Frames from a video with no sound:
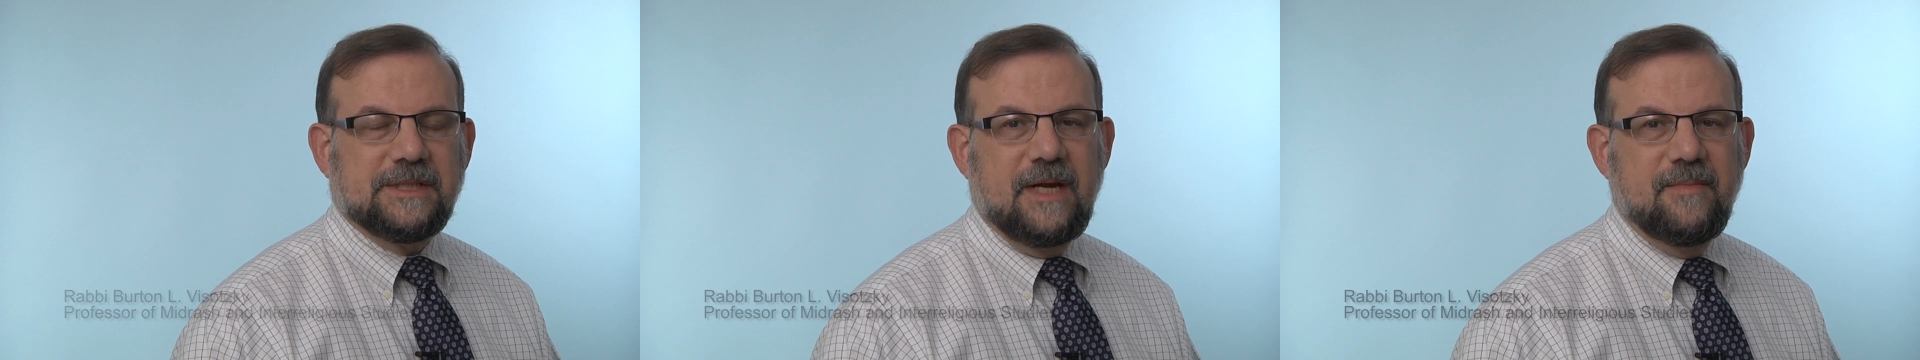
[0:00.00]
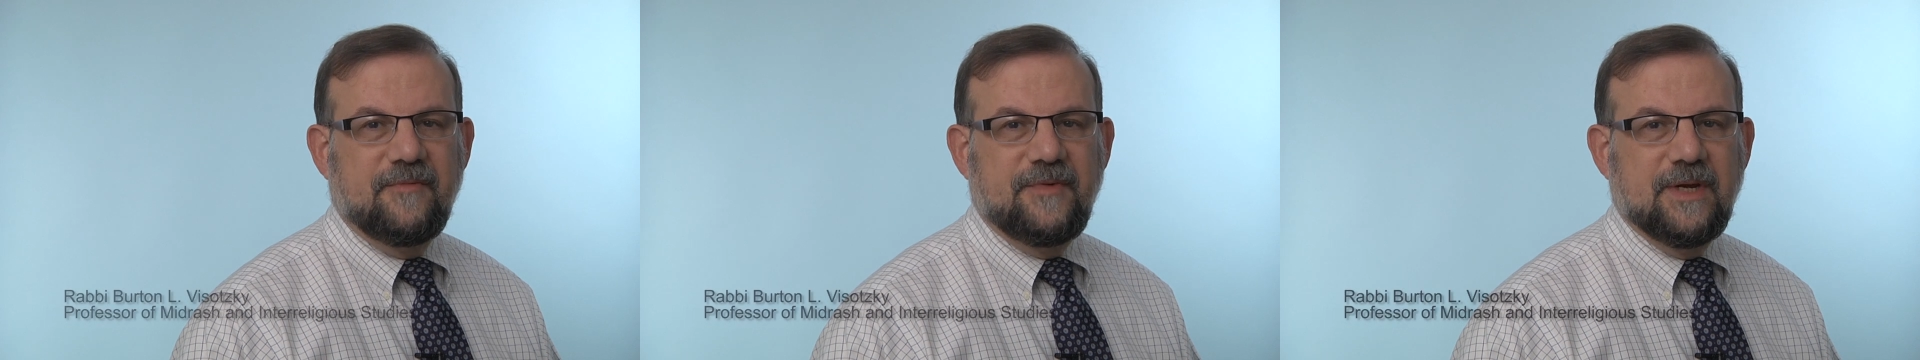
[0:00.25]

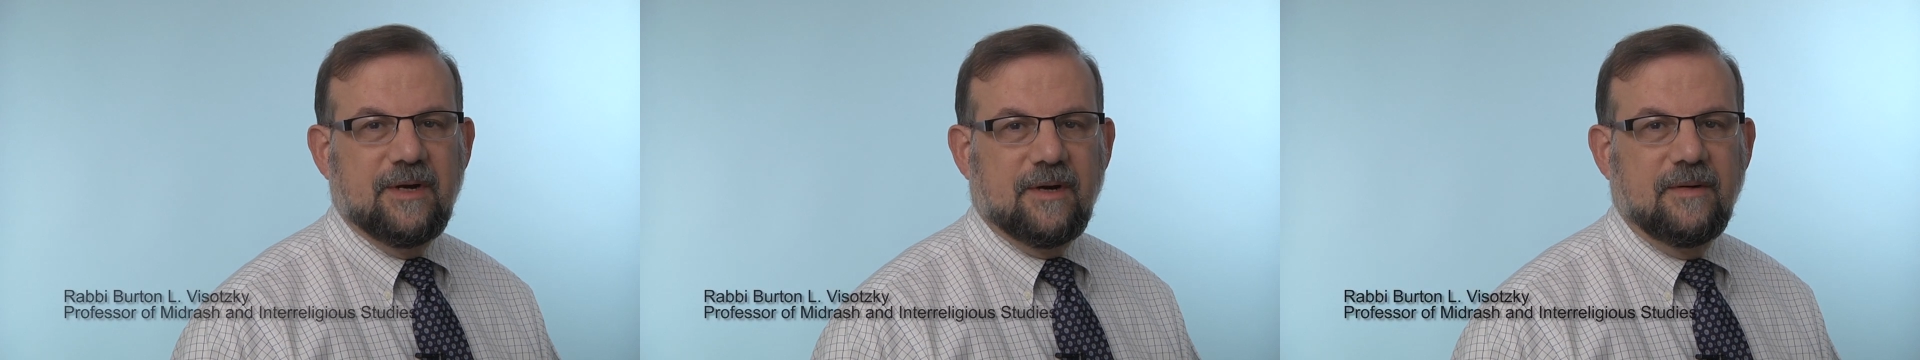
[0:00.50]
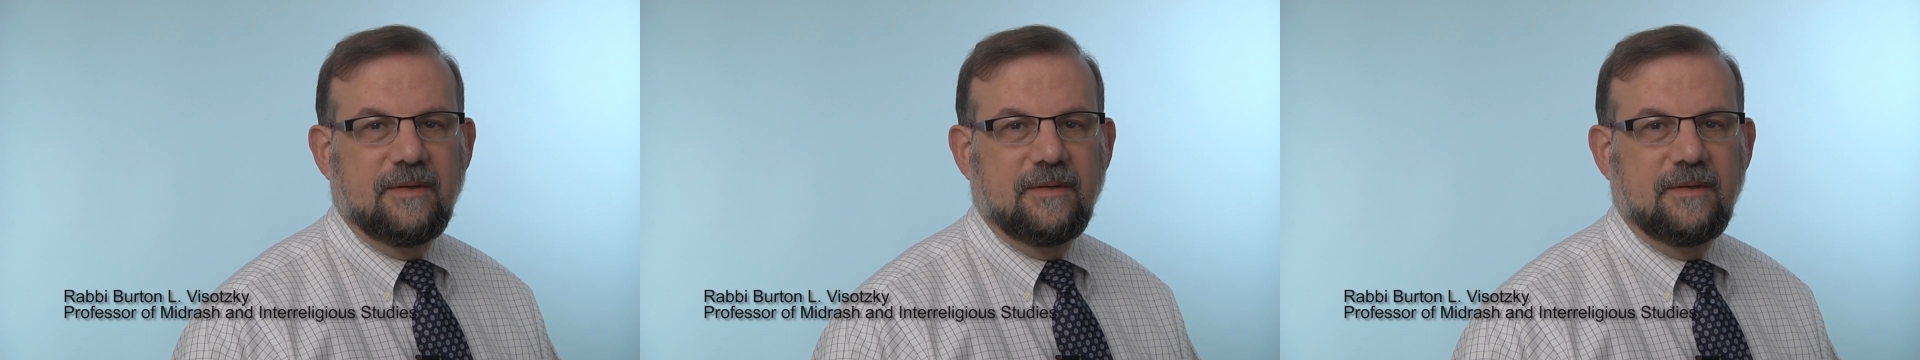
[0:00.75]
time of
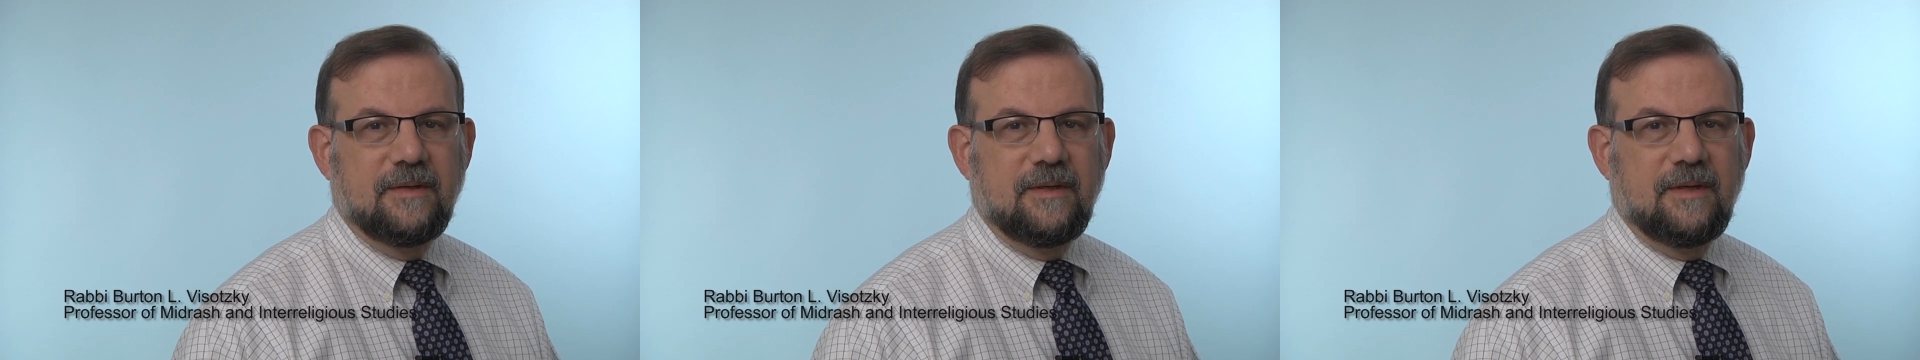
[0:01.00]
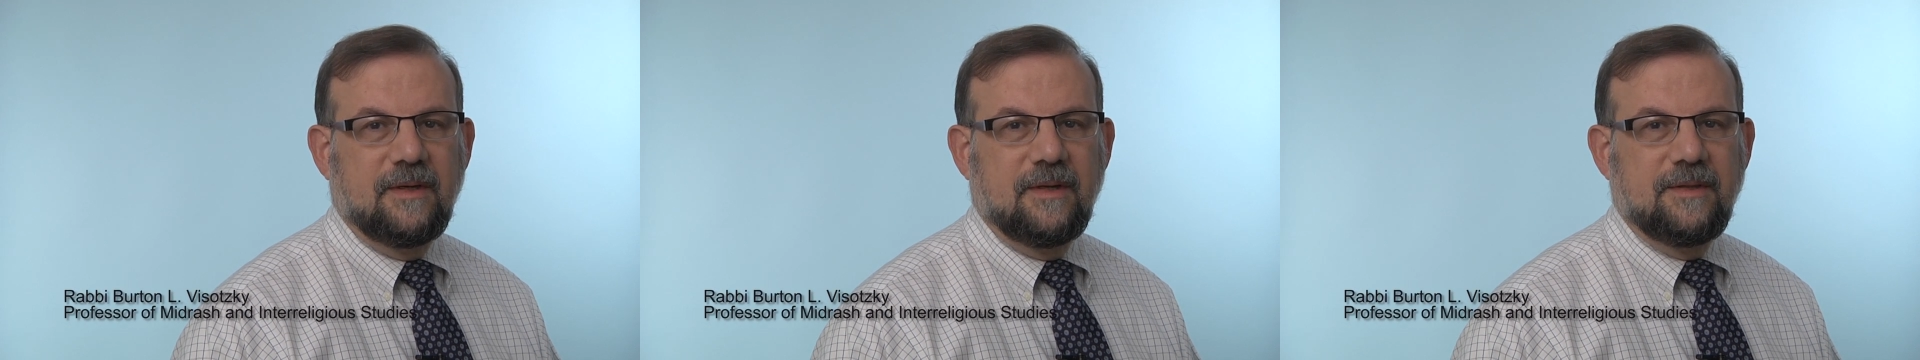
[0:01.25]
year,
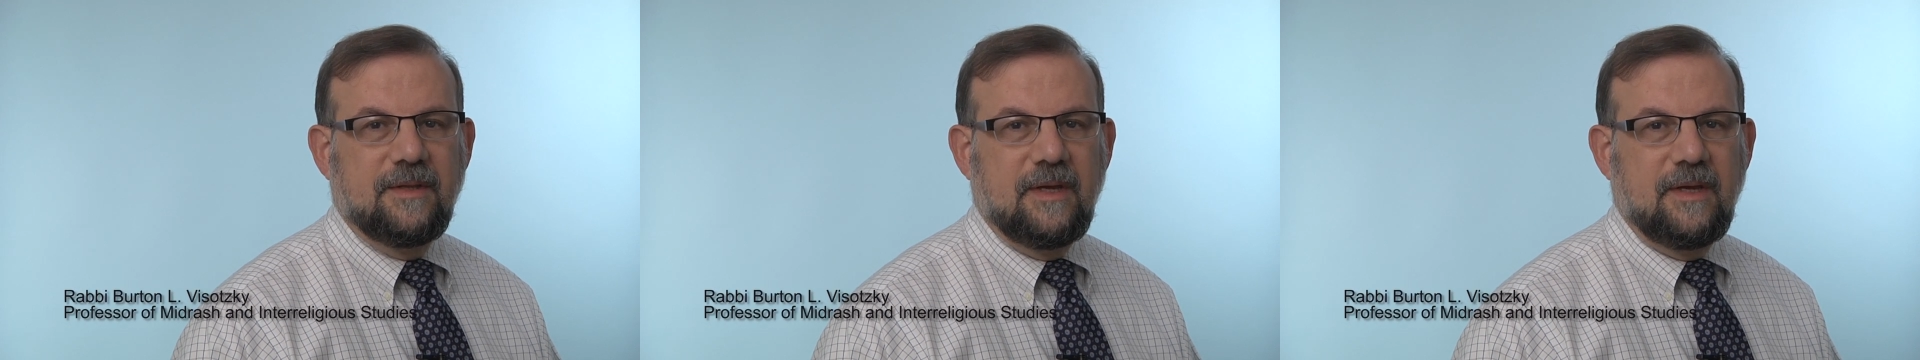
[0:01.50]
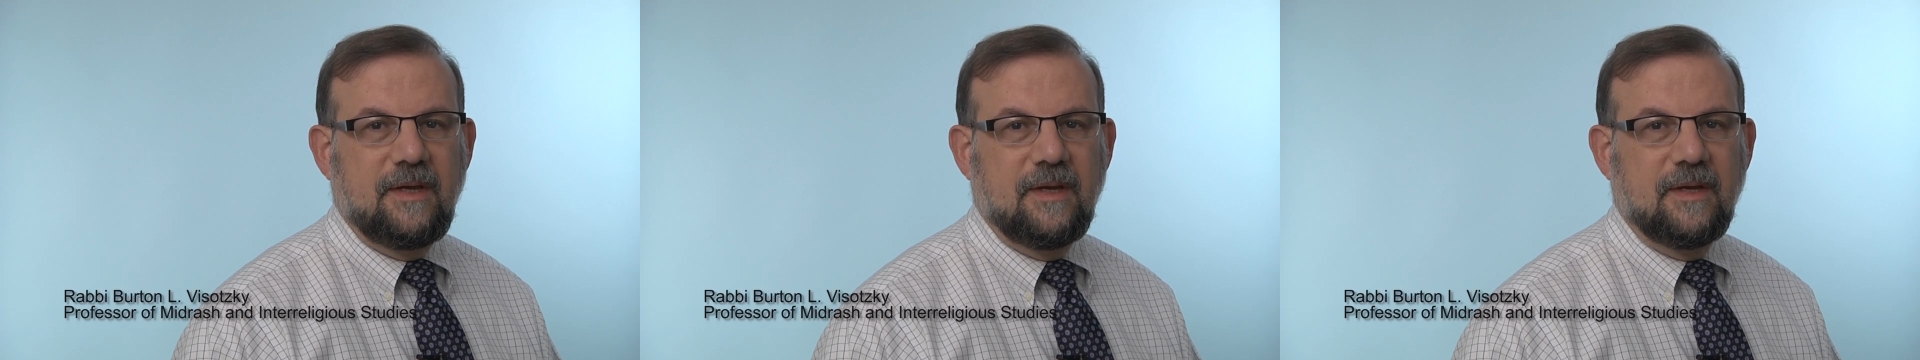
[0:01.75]

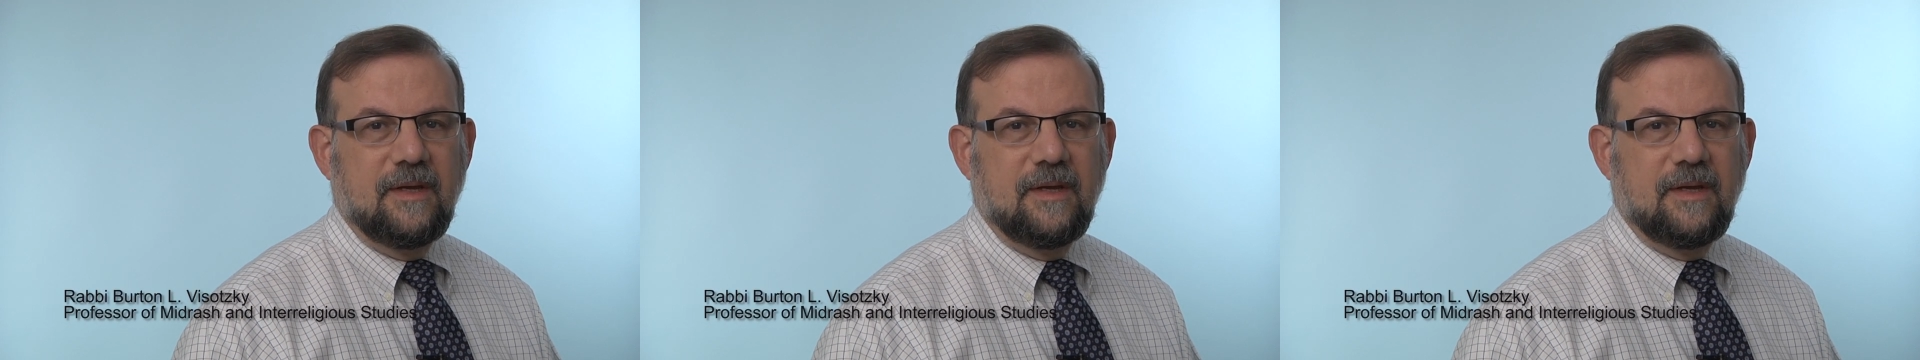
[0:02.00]
the